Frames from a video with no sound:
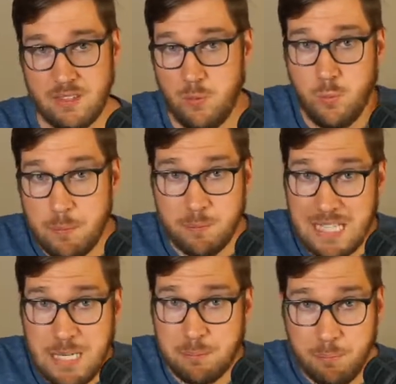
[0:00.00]
We
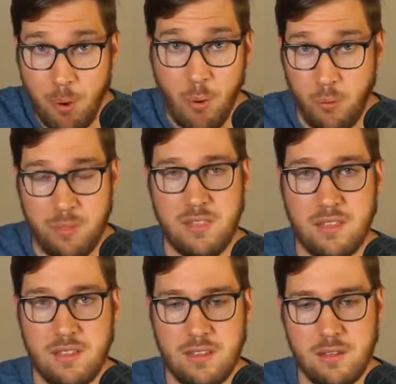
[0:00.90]
need both,
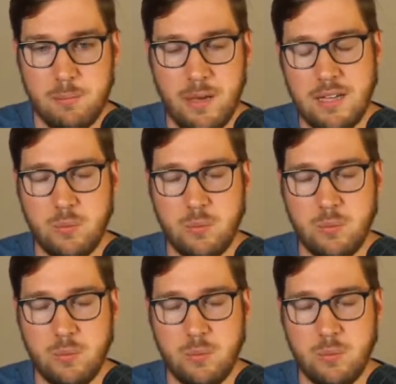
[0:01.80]
but